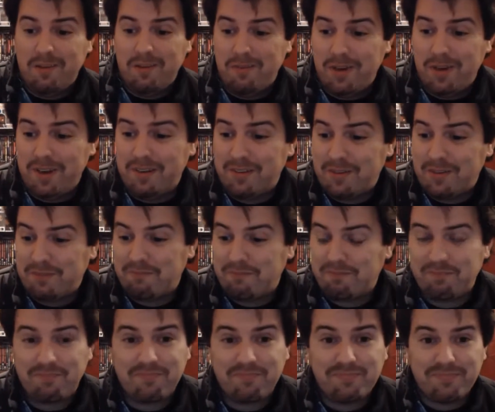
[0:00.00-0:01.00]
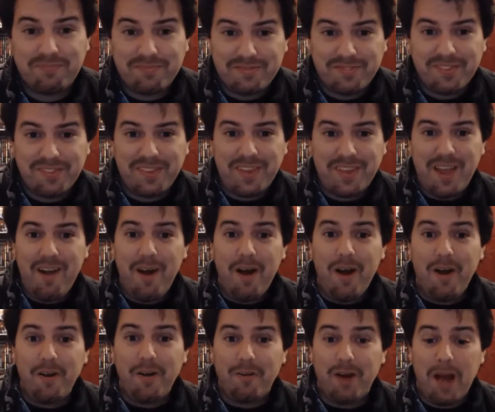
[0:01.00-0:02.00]
which
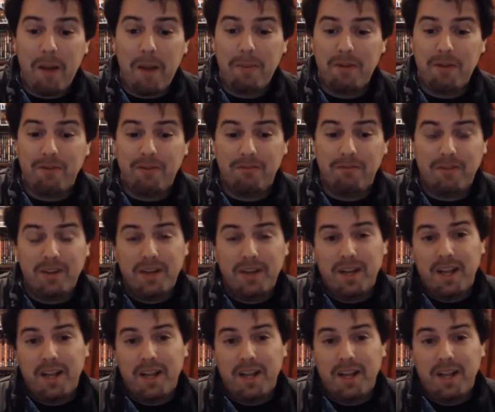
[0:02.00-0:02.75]
I'm quite happy with.